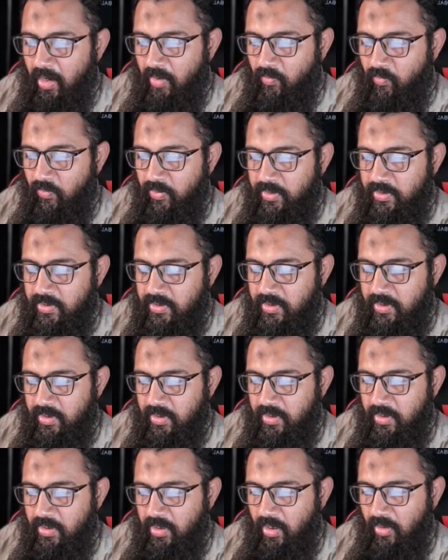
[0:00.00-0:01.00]
if
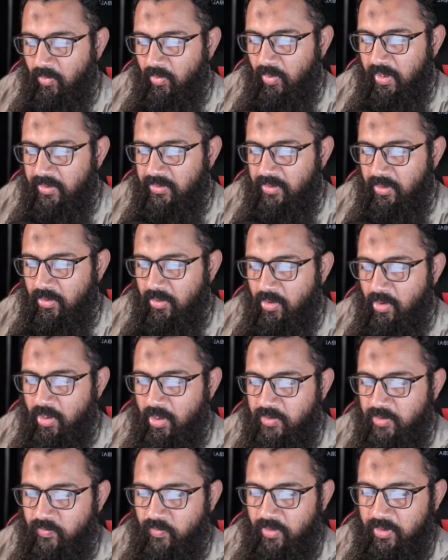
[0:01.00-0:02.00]
we calculate the
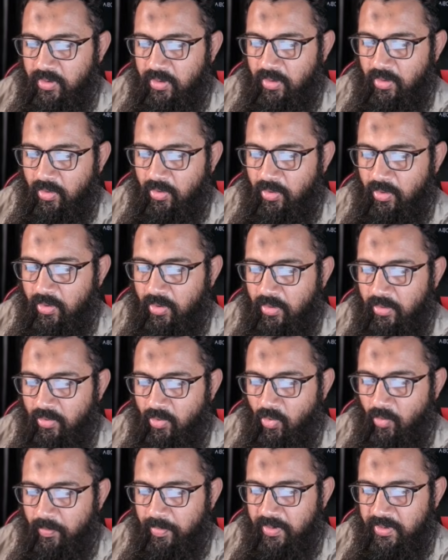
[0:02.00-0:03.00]
cost for the Cloud
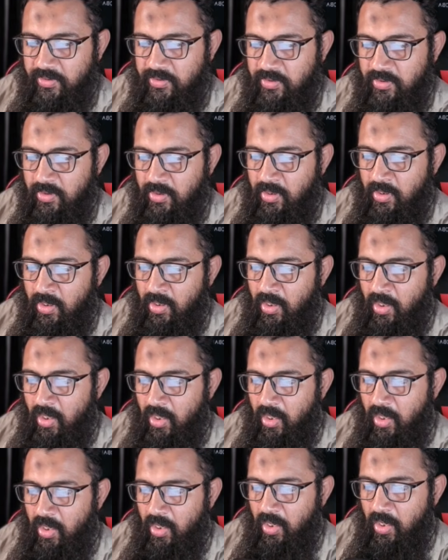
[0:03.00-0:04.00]
Opus,
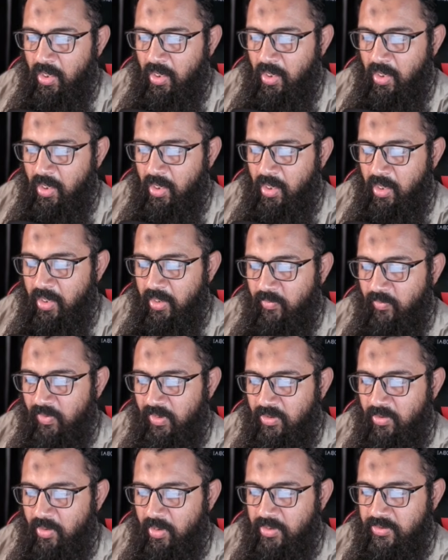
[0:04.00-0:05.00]
it will
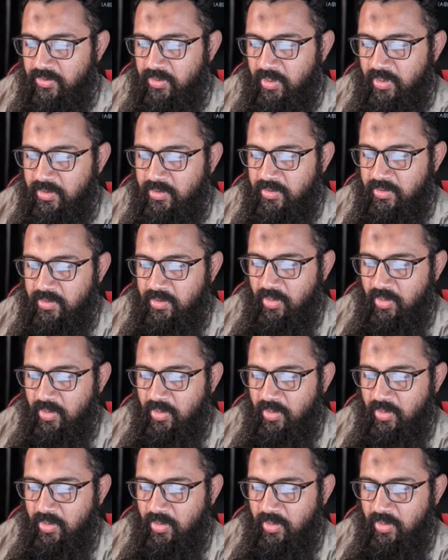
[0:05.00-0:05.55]
cost us